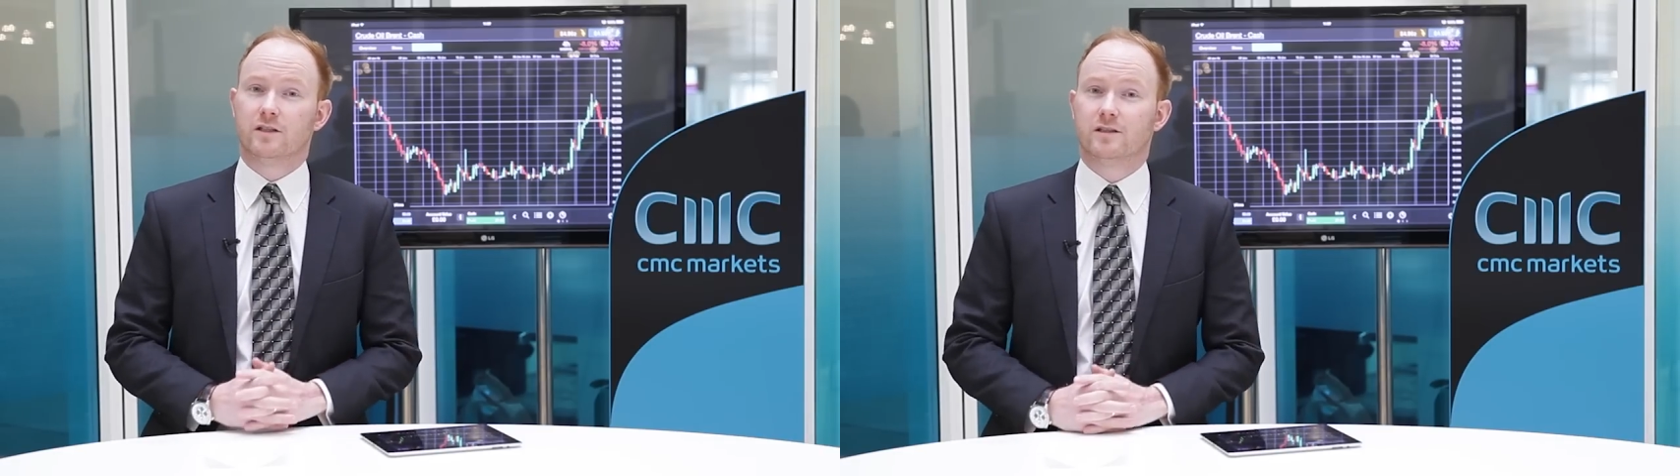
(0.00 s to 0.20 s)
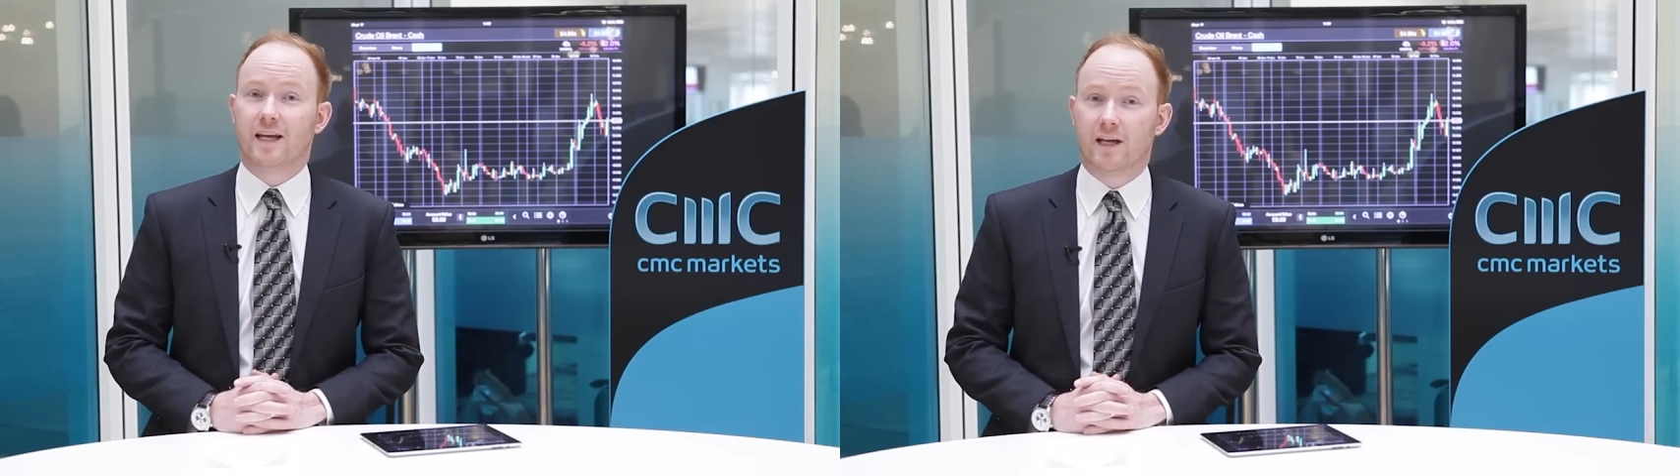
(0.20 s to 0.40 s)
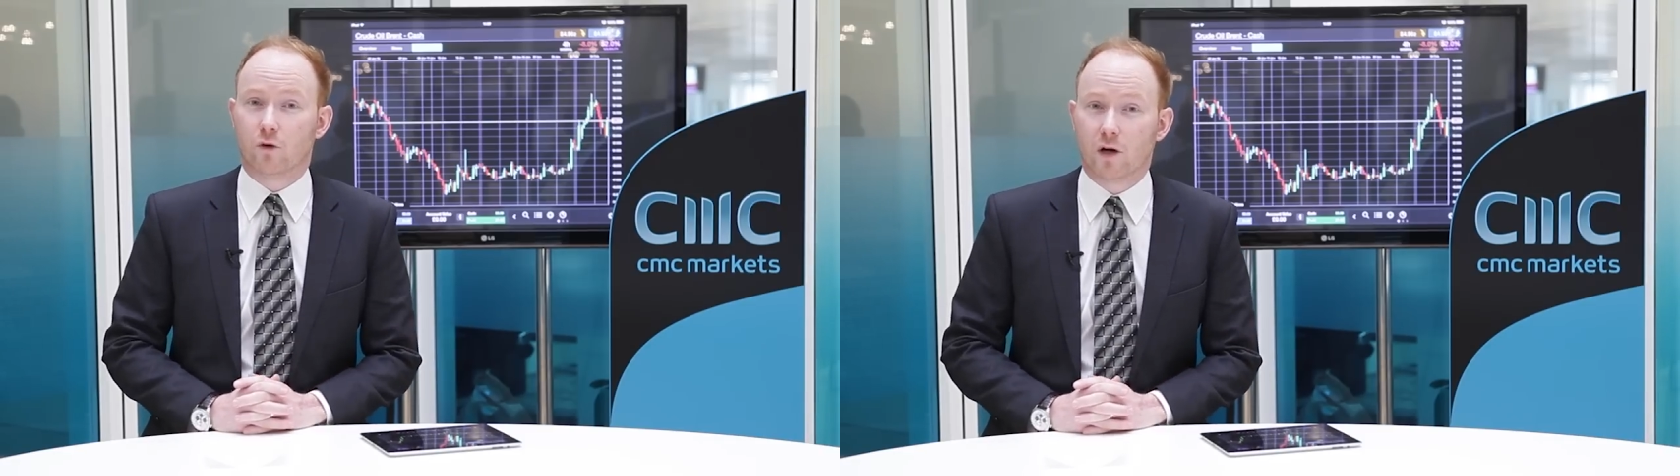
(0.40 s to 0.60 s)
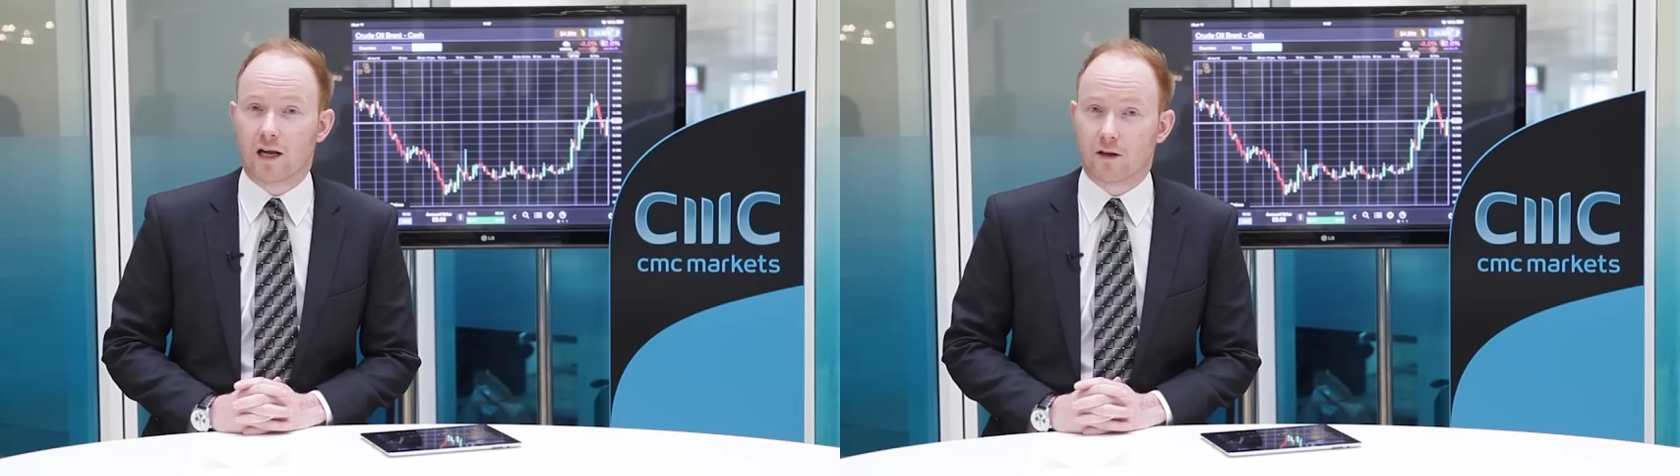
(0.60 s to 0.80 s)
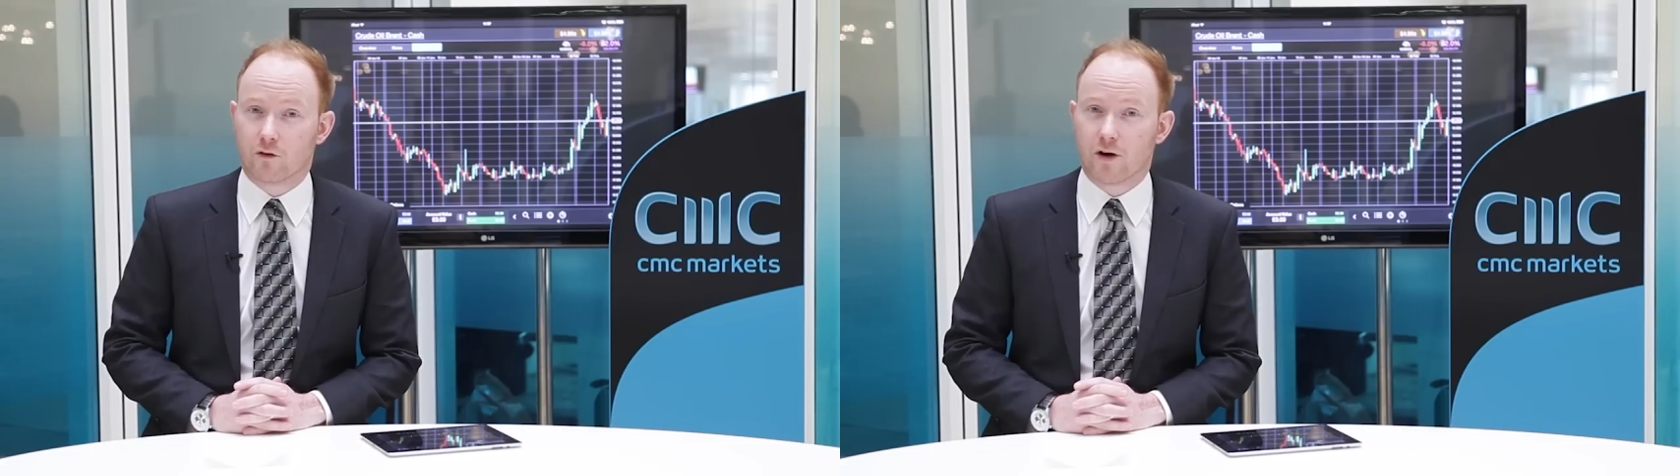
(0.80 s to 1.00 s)
taking oil
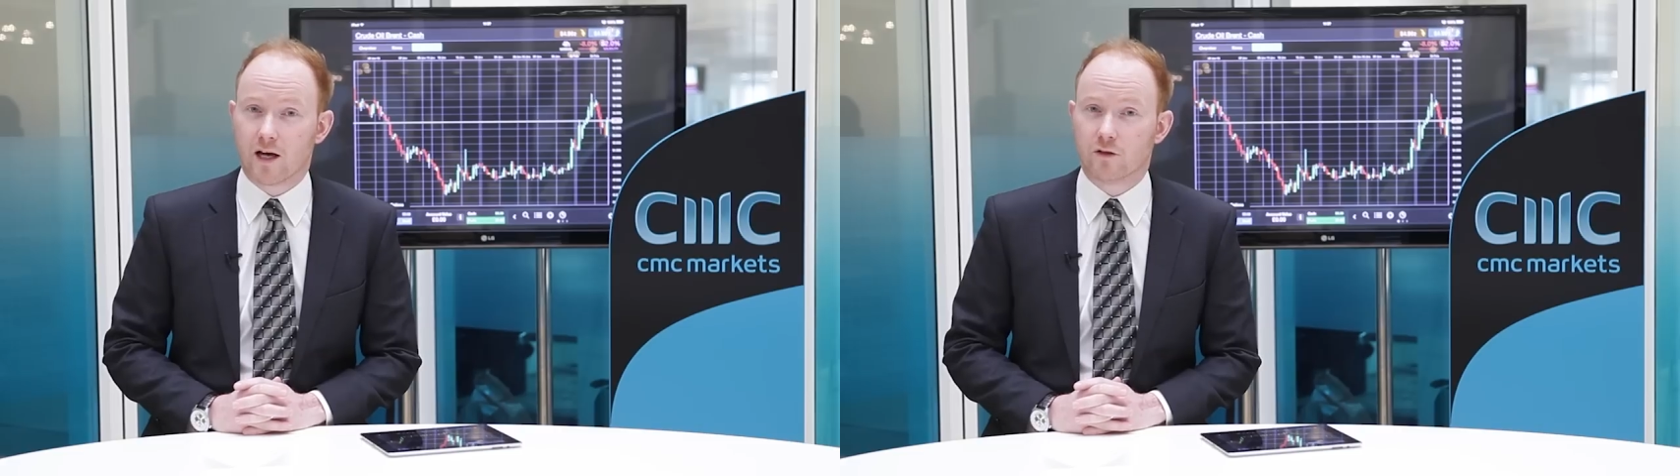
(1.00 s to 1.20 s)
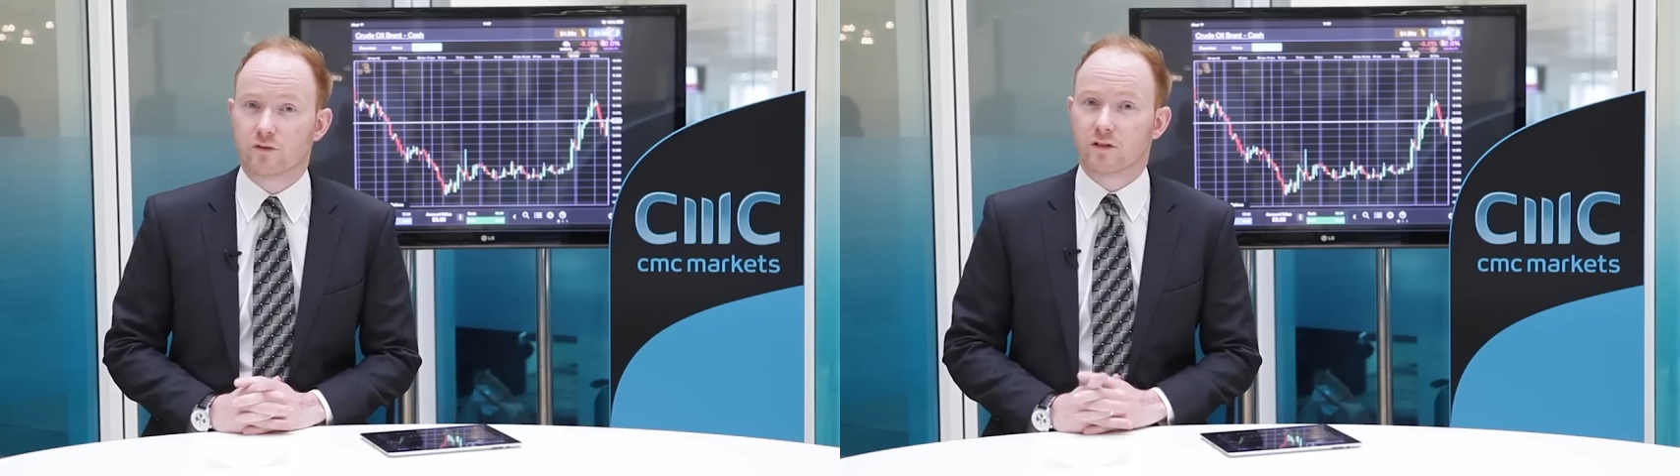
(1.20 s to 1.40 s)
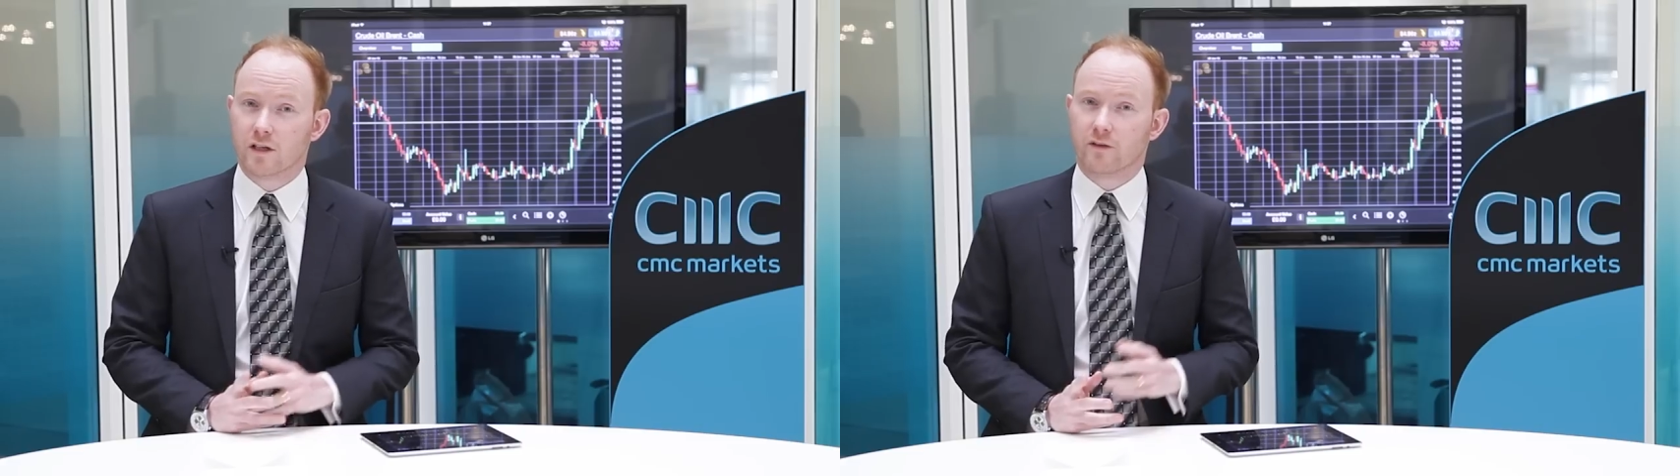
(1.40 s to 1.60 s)
out of the ground,